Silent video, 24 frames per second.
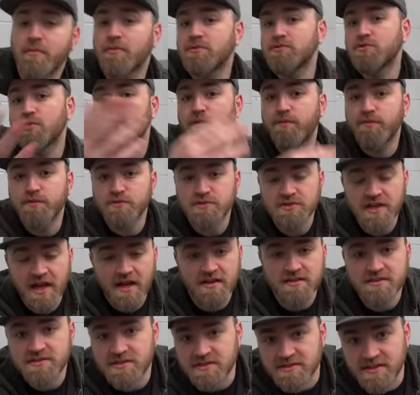Maybe we'll do a few
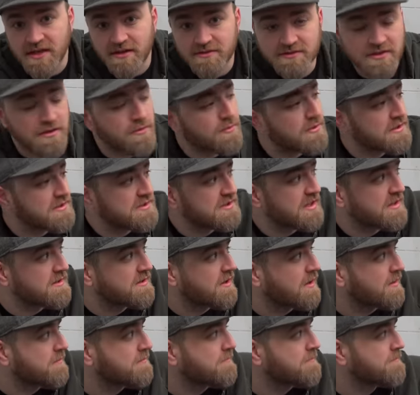challenges out there. What do you say,
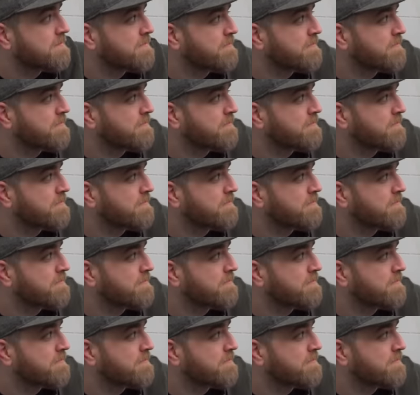Tom?